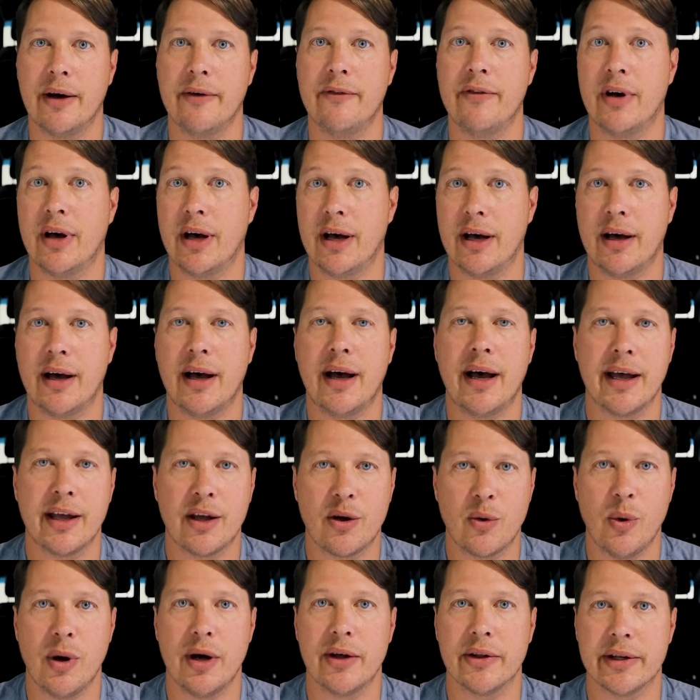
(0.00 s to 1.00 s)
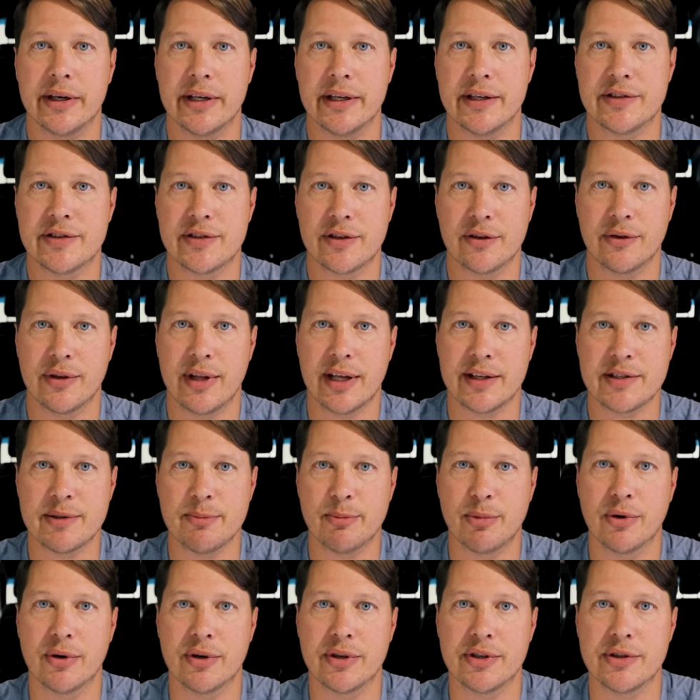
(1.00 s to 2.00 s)
of a high quality. So that's
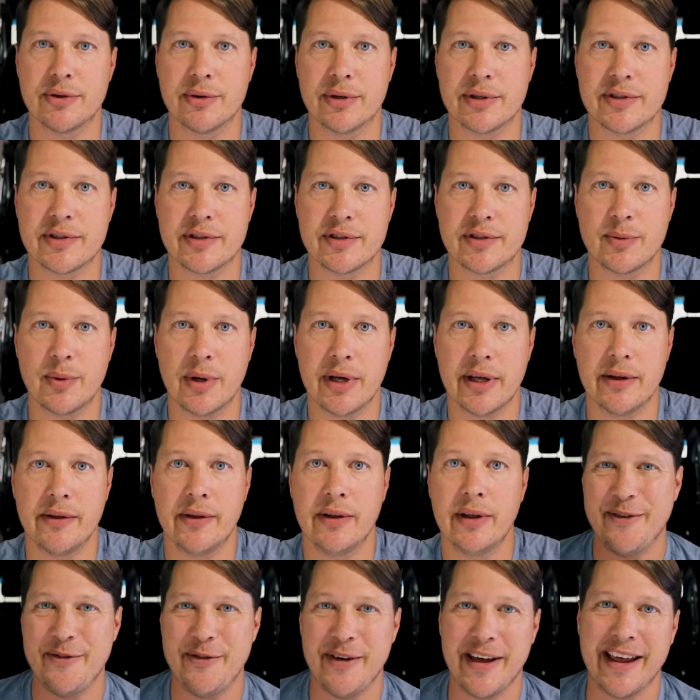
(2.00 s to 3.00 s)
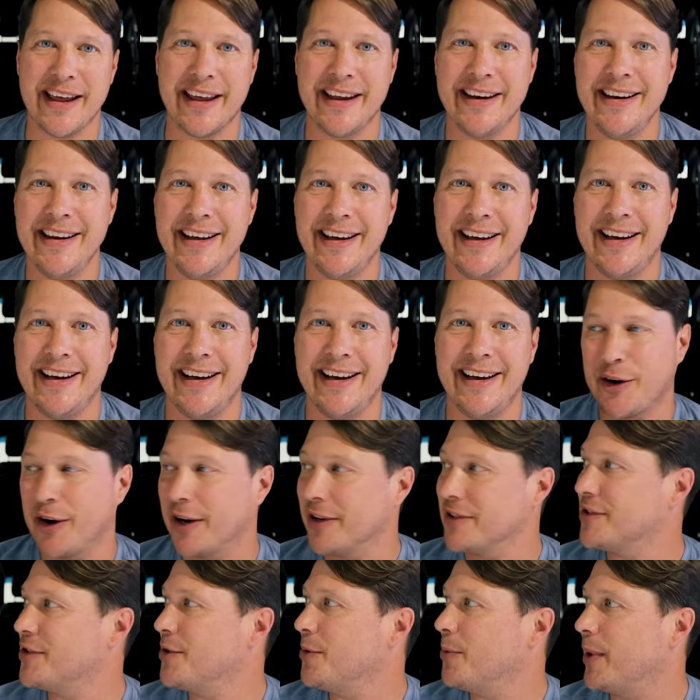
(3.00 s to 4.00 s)
important to us as well. The van
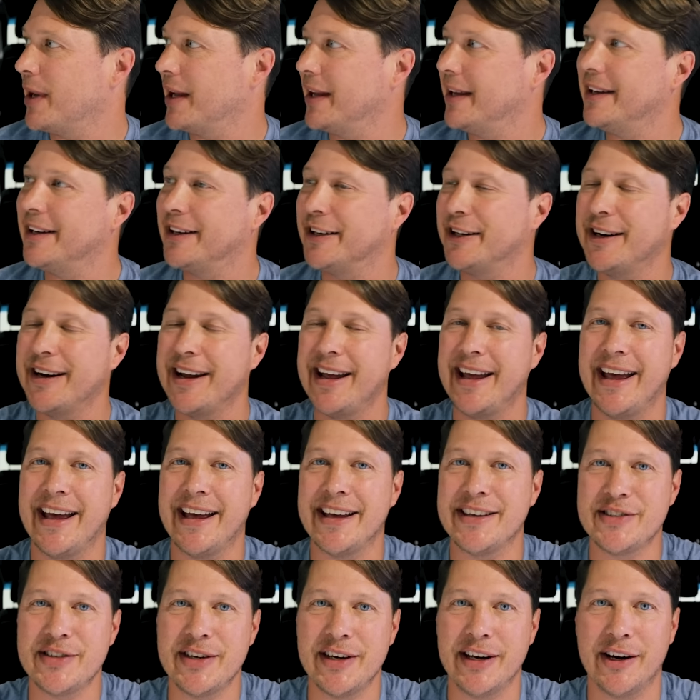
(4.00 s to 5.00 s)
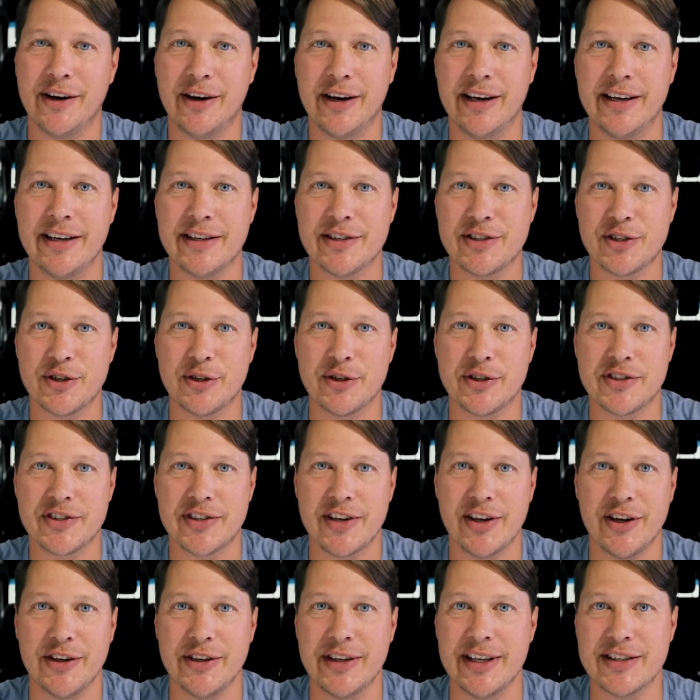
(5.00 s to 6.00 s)
across the way here has an air conditioner
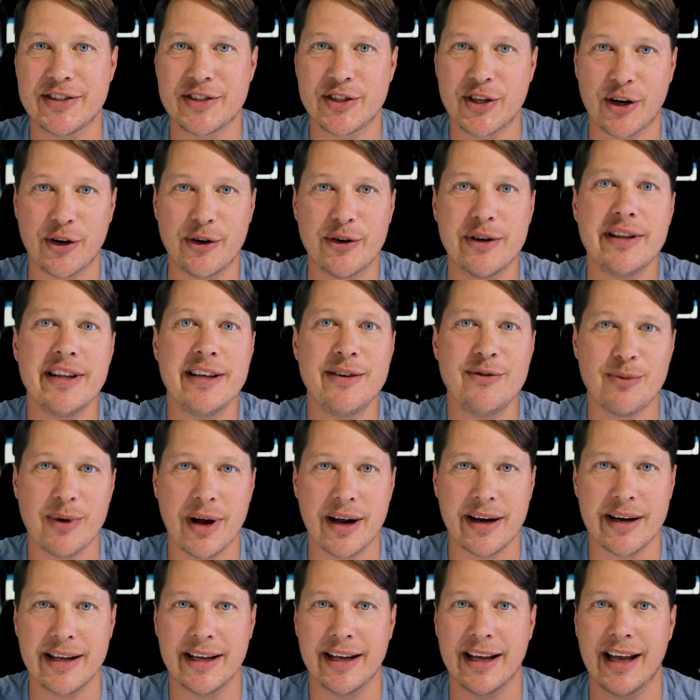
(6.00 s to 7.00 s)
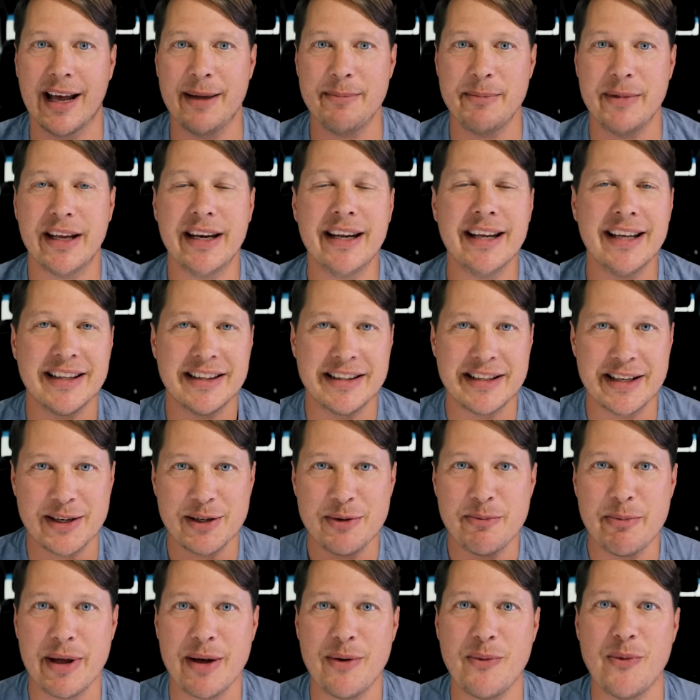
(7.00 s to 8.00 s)
installed. It's currently running. I'm getting a
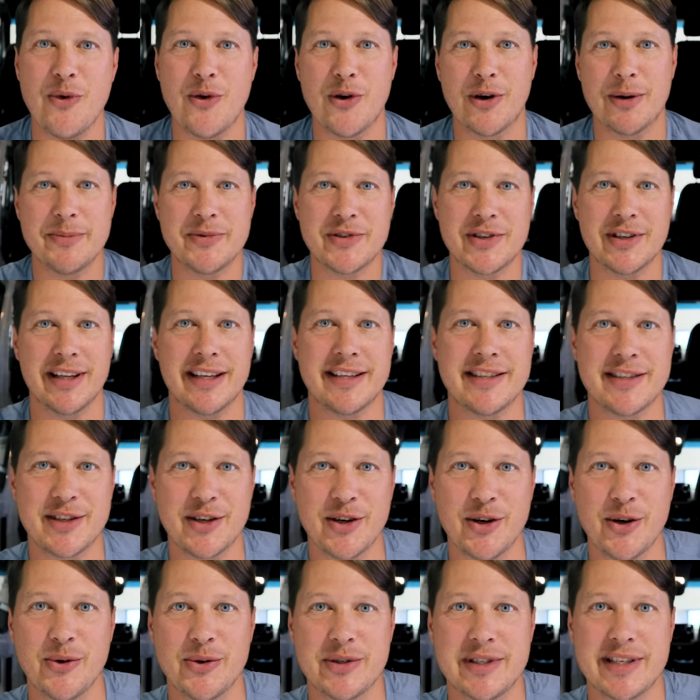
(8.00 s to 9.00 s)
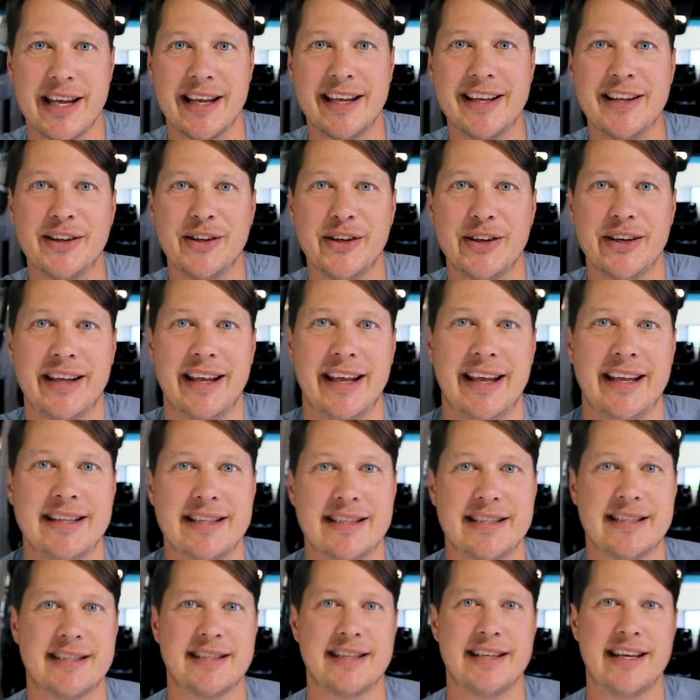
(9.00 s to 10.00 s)
little bit warm. So let's go take a look and
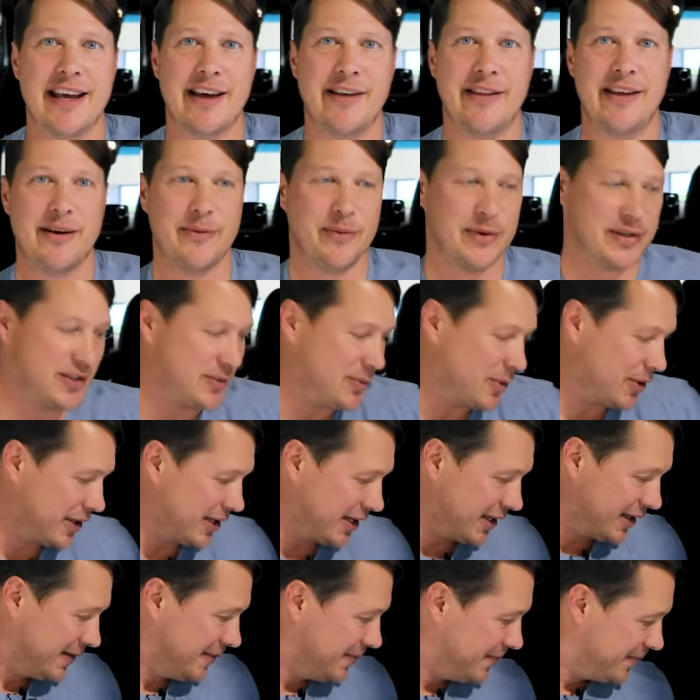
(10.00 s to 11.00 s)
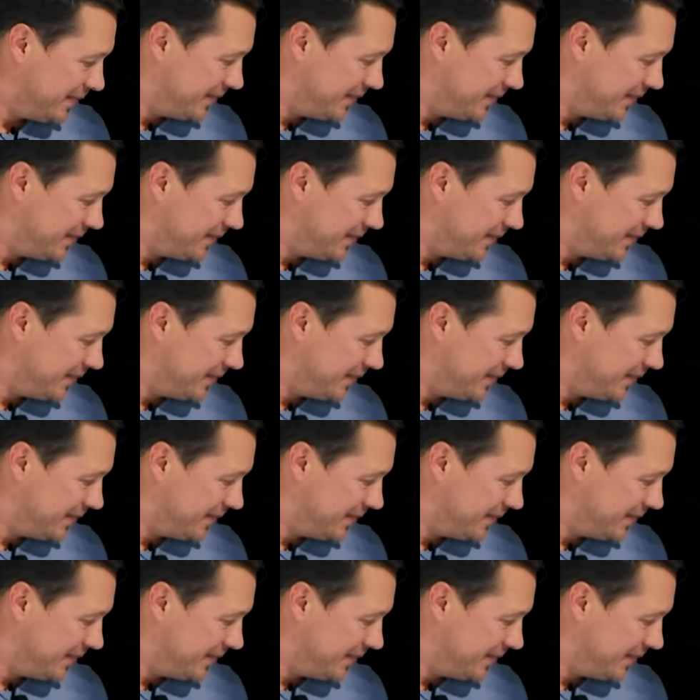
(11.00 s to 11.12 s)
see how that one's working.